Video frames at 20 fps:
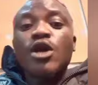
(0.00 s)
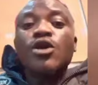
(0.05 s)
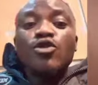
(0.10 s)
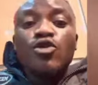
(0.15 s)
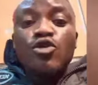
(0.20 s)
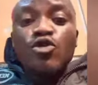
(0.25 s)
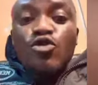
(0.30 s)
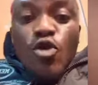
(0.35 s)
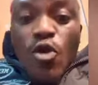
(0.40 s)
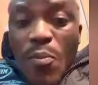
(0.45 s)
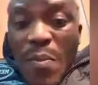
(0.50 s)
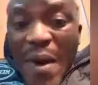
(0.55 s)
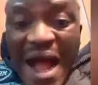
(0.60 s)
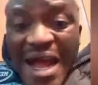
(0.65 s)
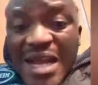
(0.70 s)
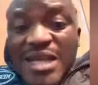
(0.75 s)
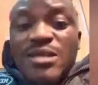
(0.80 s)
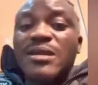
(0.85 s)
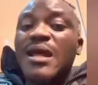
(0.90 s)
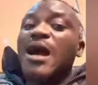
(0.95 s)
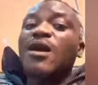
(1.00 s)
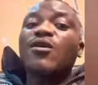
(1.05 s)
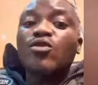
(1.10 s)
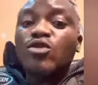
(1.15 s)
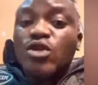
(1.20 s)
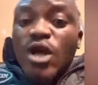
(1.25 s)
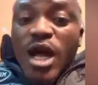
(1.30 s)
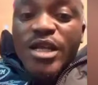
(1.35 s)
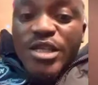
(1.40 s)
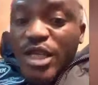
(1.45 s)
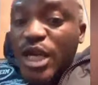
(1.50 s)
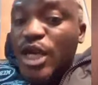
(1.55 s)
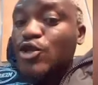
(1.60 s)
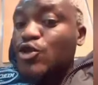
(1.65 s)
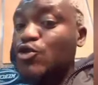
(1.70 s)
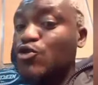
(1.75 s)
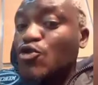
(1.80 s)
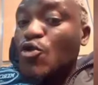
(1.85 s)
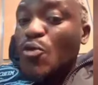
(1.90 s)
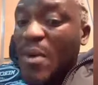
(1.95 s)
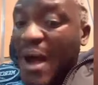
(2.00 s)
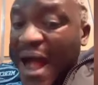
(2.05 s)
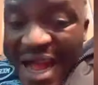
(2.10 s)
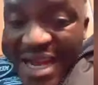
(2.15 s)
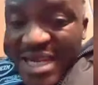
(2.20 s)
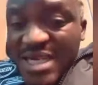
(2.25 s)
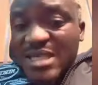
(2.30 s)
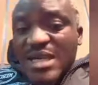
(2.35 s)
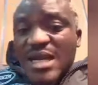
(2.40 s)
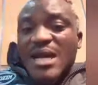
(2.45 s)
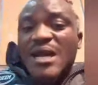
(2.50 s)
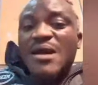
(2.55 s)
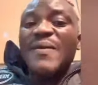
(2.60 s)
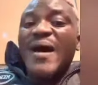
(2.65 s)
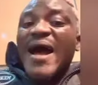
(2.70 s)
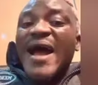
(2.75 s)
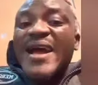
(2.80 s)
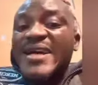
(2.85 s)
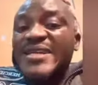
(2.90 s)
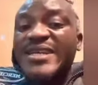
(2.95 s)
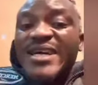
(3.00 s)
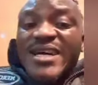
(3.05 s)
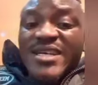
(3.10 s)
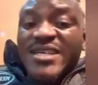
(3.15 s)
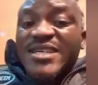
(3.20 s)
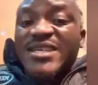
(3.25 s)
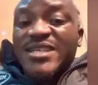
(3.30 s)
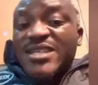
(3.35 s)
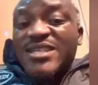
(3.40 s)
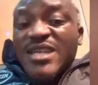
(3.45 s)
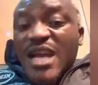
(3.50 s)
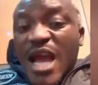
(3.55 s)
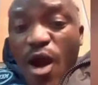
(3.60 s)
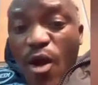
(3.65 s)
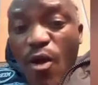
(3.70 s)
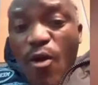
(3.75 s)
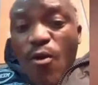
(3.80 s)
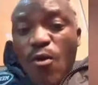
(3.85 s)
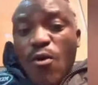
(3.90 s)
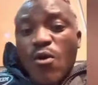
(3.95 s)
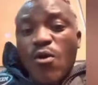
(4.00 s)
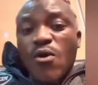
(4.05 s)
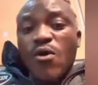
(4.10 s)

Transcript: You do bad, I go talk say you do bad. Why is it really?